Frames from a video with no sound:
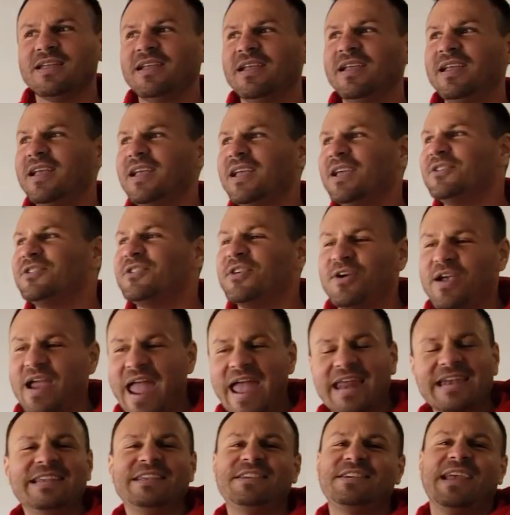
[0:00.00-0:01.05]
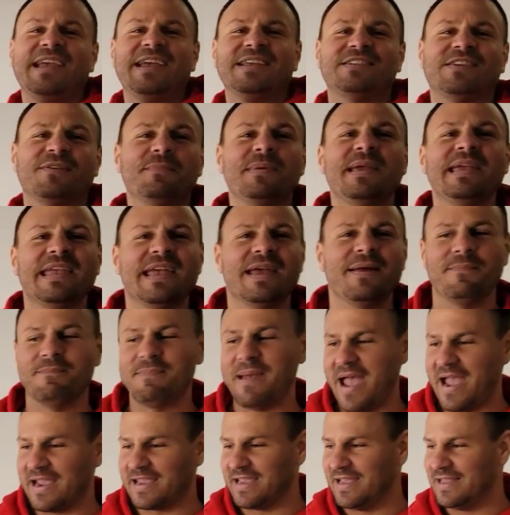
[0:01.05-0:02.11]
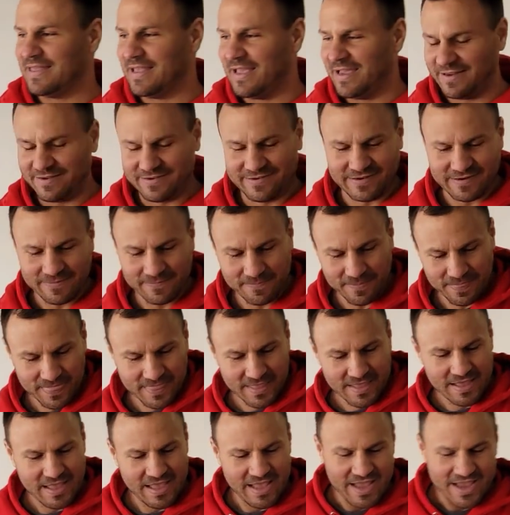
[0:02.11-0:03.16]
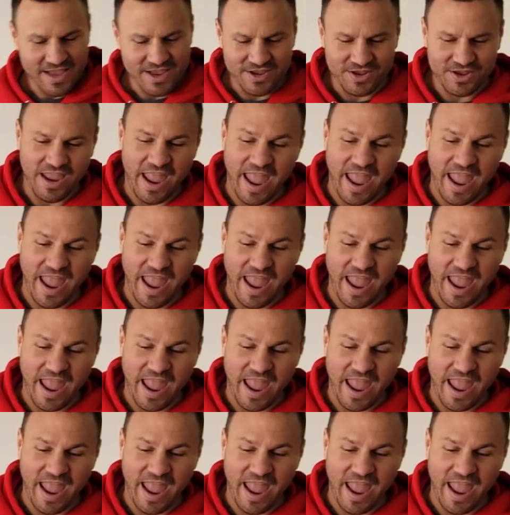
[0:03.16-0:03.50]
Bugs. Is there any chance of me Lots of adventures. Huh?